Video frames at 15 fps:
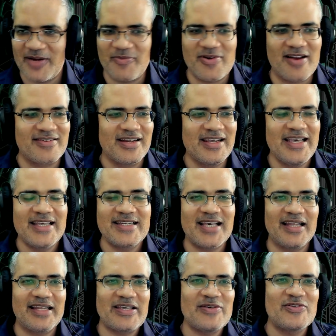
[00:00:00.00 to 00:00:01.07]
We're not
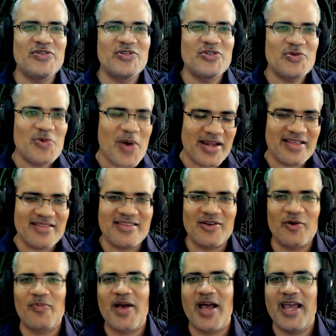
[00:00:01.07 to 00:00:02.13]
telling you to do anything or
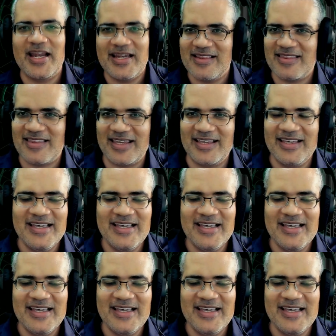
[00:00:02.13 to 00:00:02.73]
buy anything.